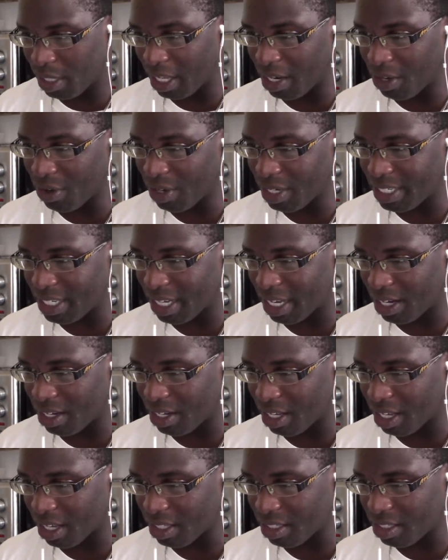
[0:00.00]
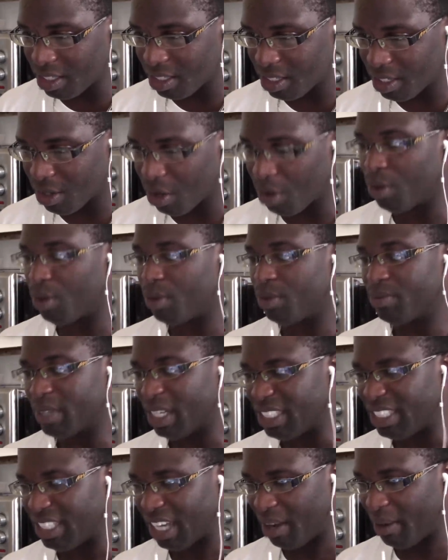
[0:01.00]
They're not damn yet. Oh,
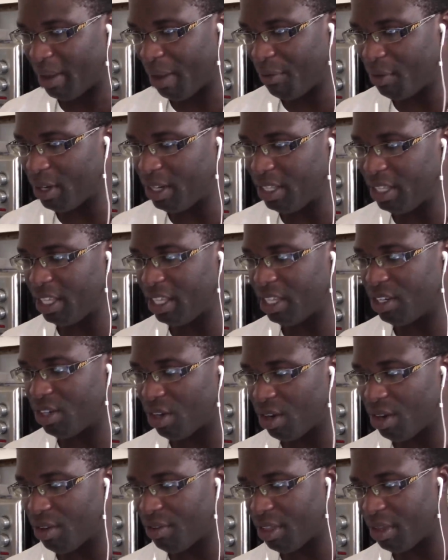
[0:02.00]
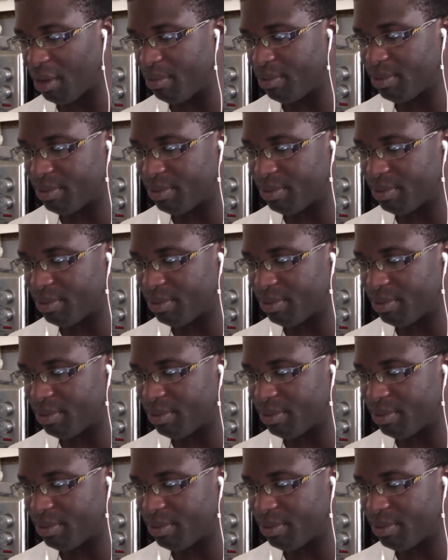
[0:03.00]
damn! I thought he killed all of them.